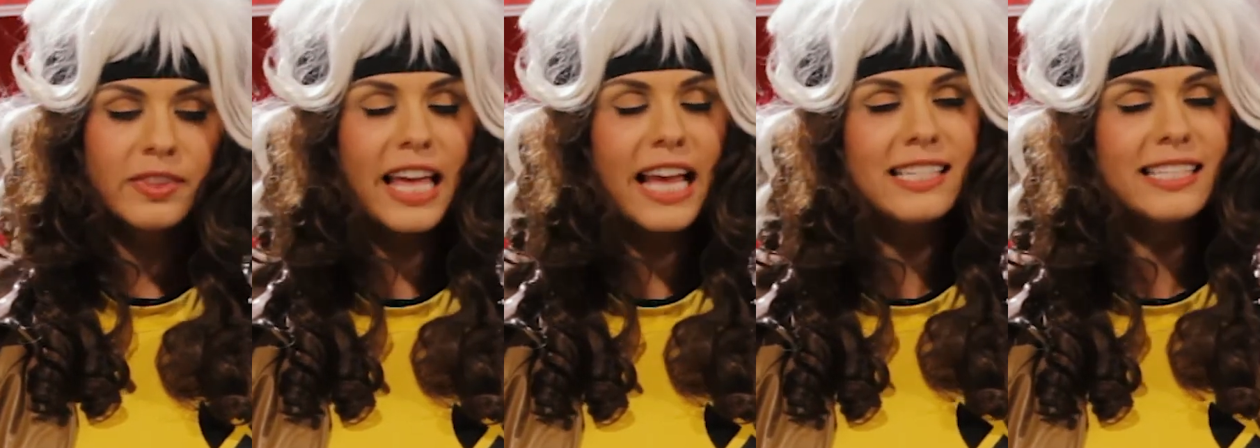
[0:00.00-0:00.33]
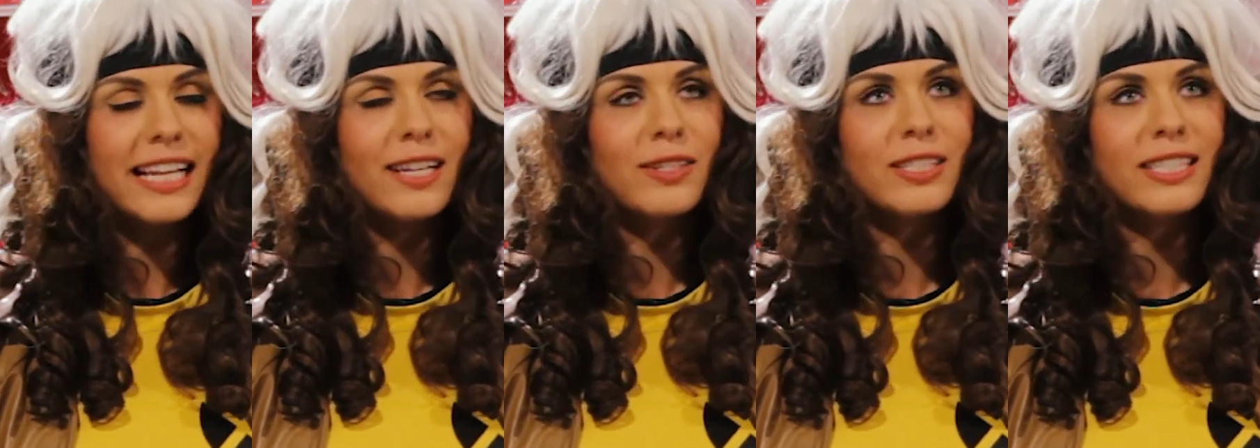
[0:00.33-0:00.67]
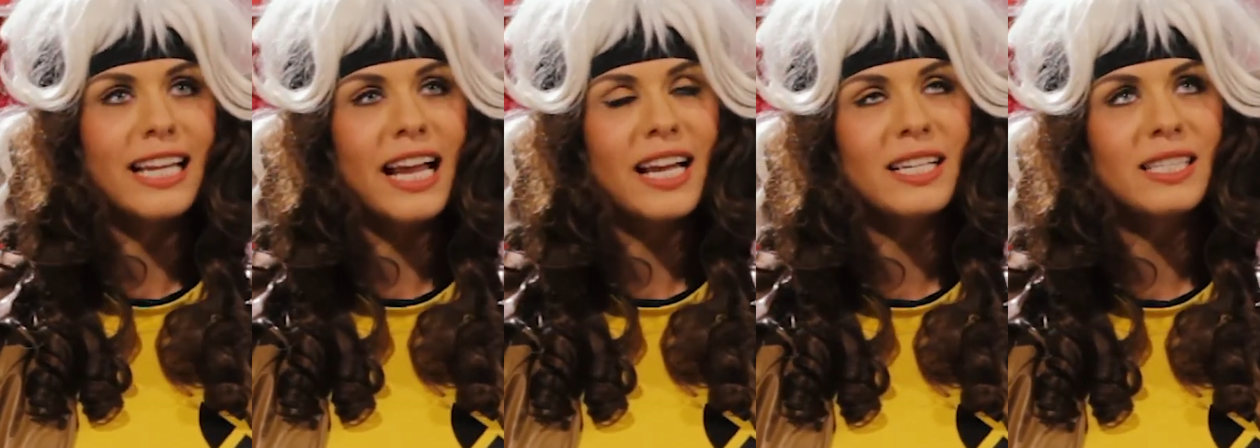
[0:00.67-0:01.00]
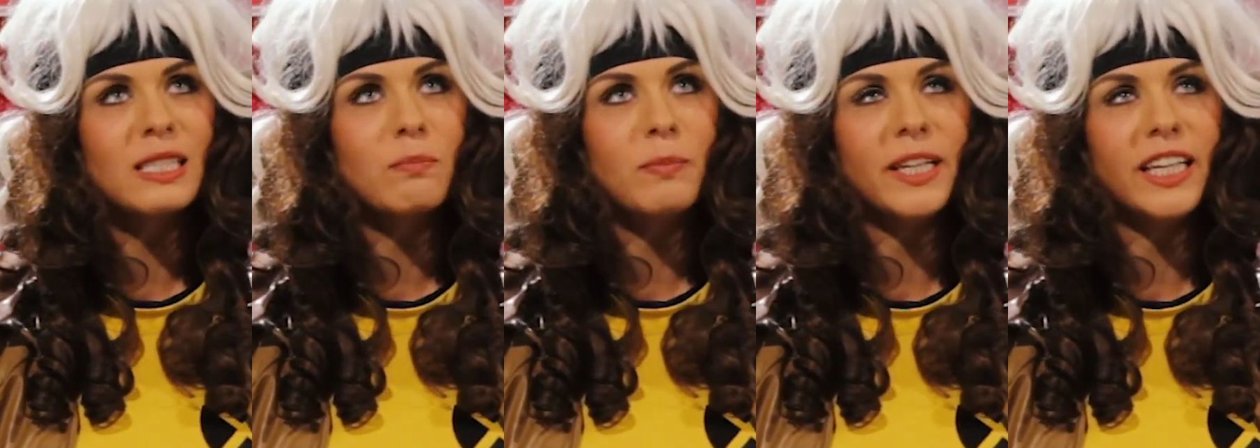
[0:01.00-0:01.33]
That sounds
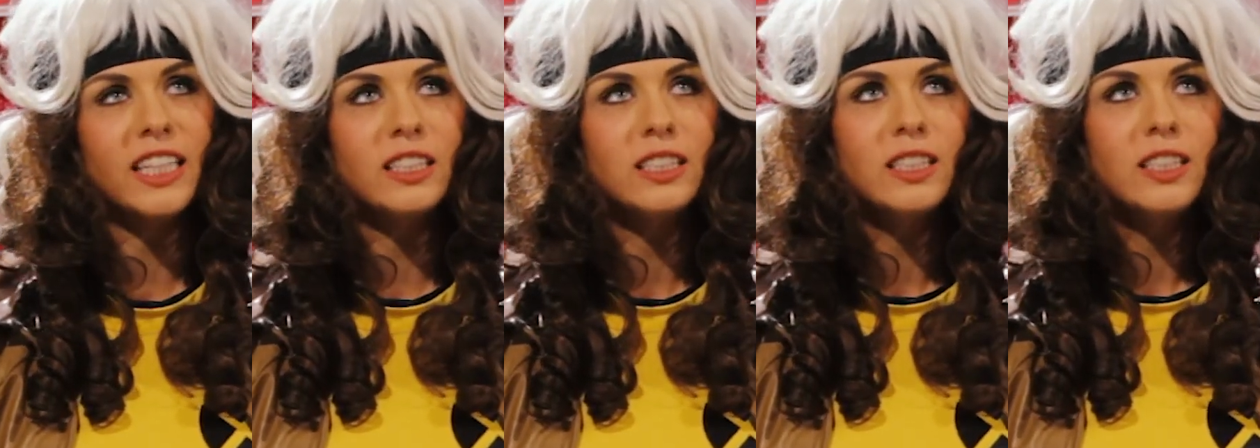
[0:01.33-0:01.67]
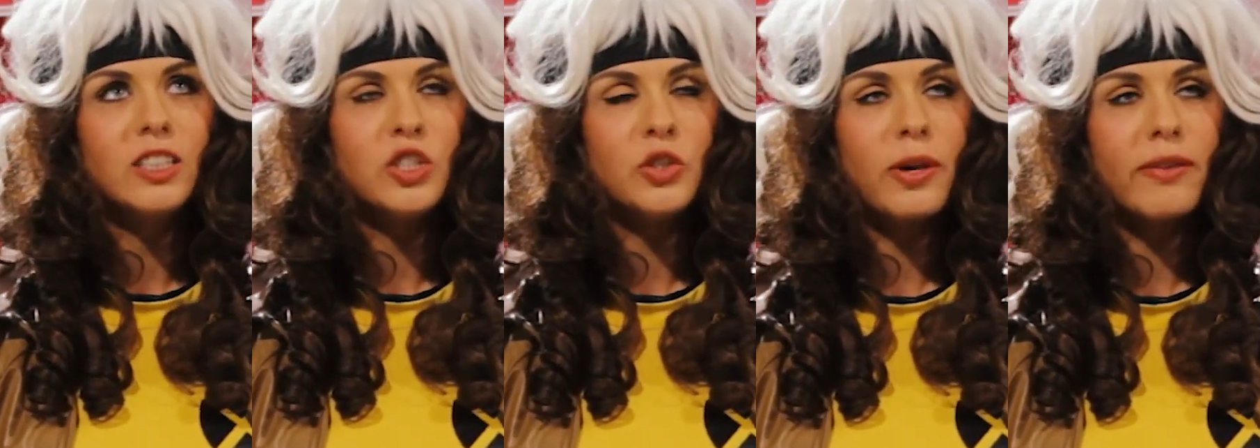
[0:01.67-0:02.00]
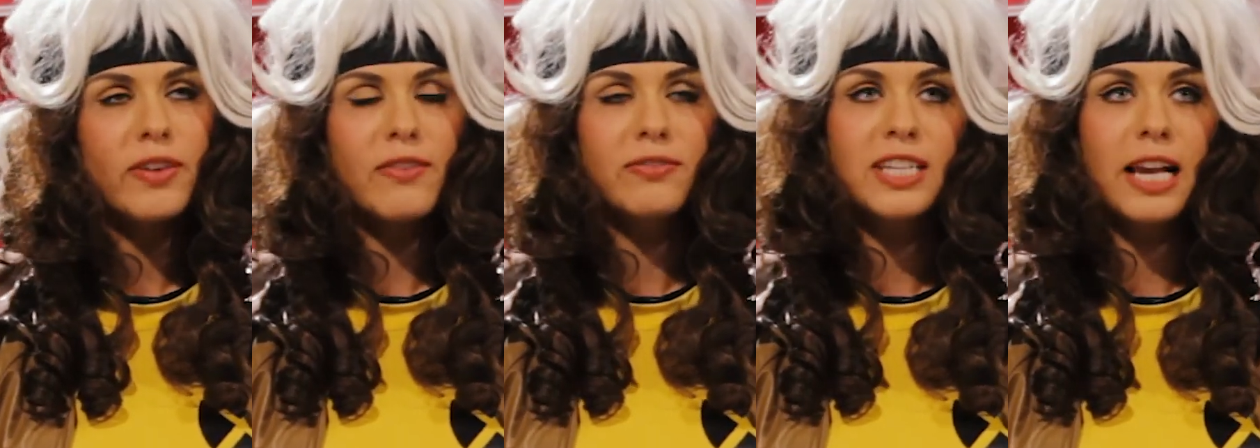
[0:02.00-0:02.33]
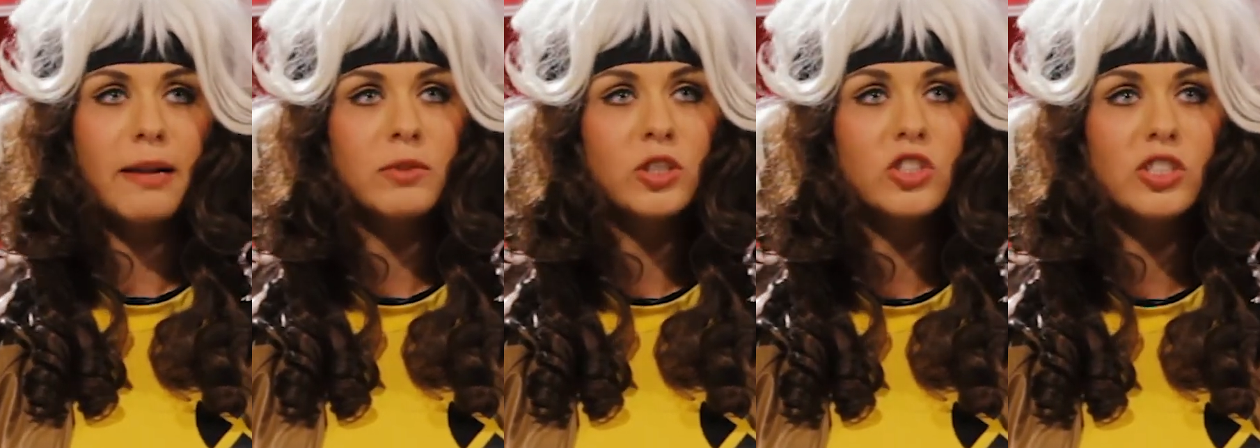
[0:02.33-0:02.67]
nice, but do you ever have
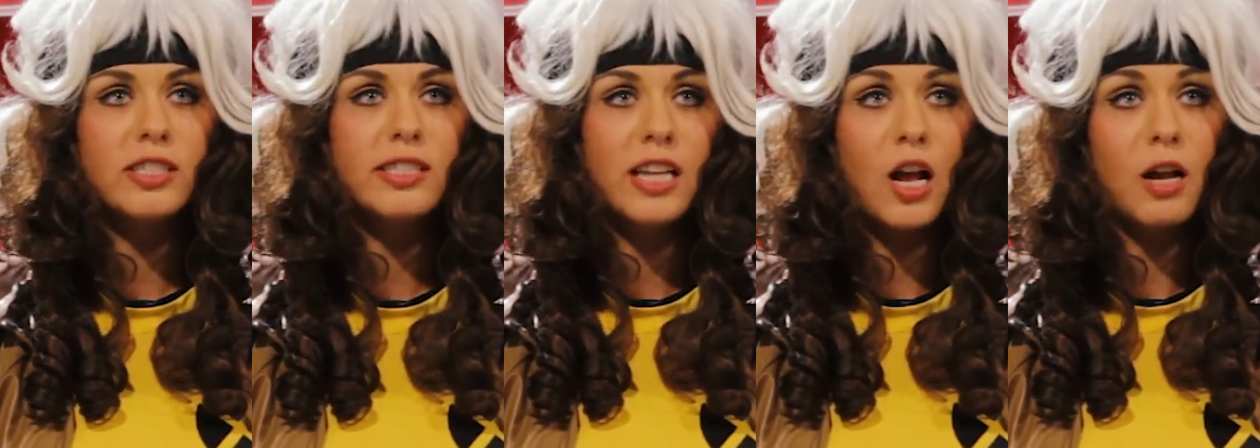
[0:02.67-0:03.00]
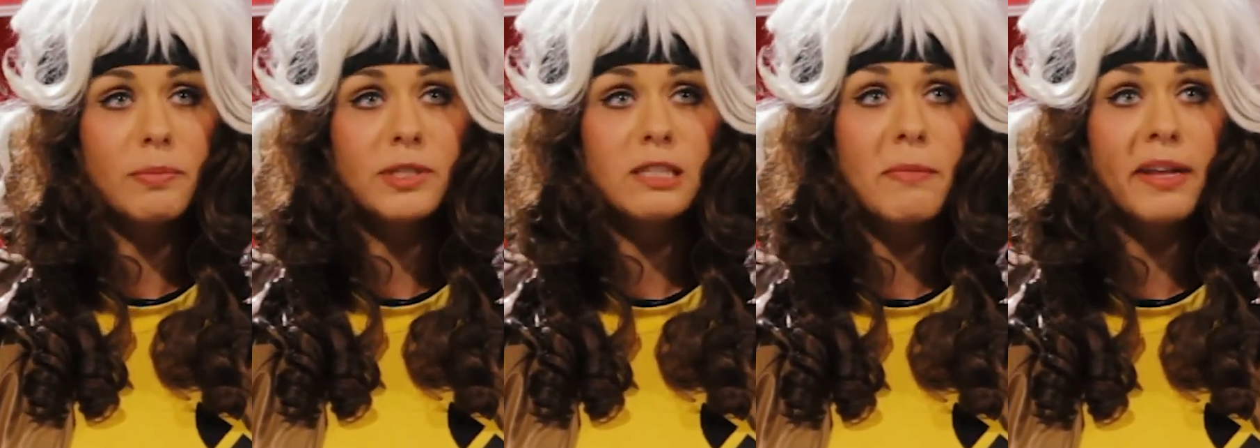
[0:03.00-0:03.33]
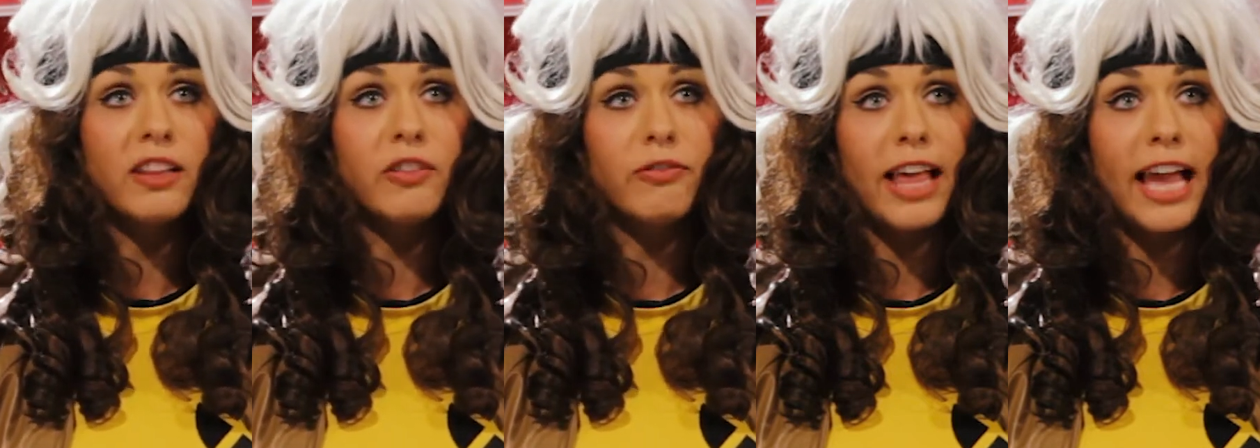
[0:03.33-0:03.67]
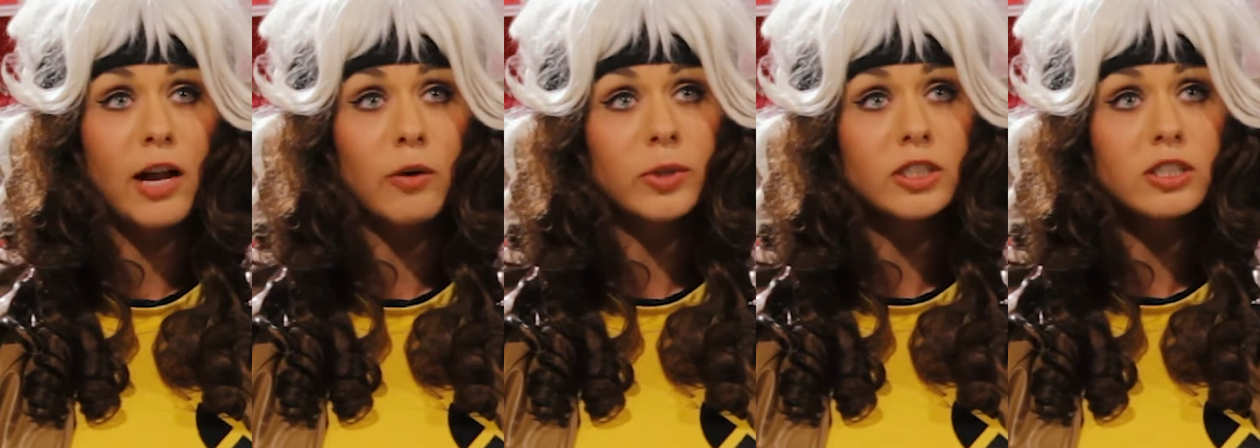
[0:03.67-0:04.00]
time to just stop and smell the
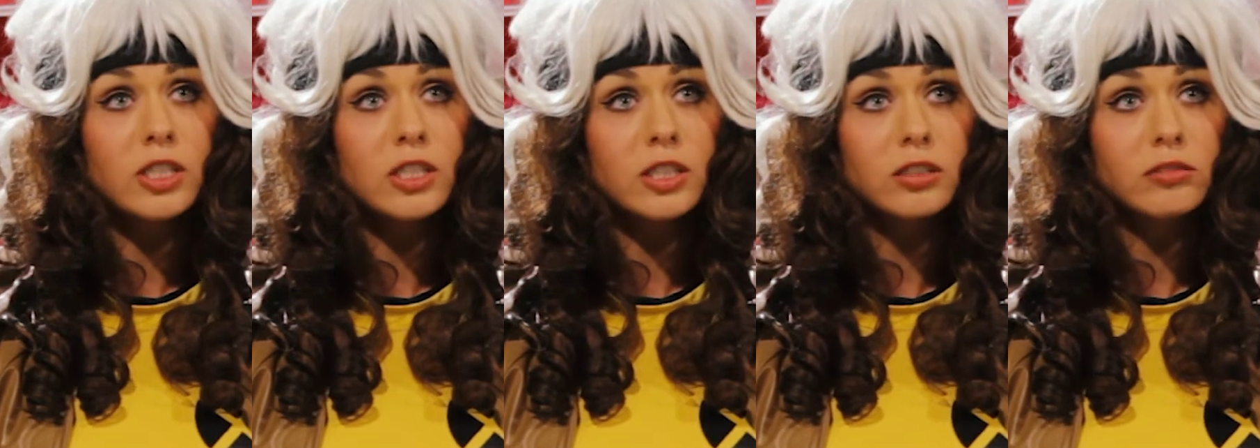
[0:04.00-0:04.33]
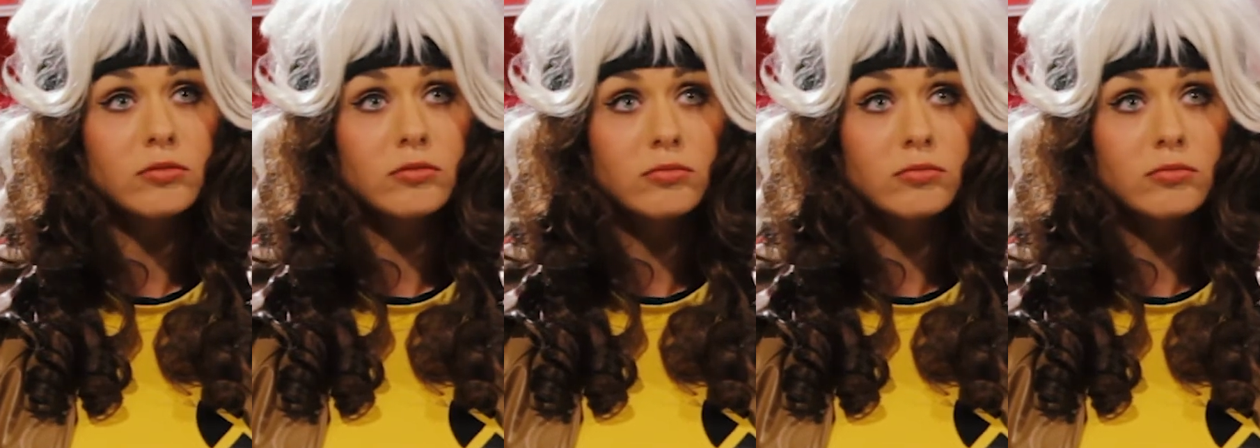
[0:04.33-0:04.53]
flowers?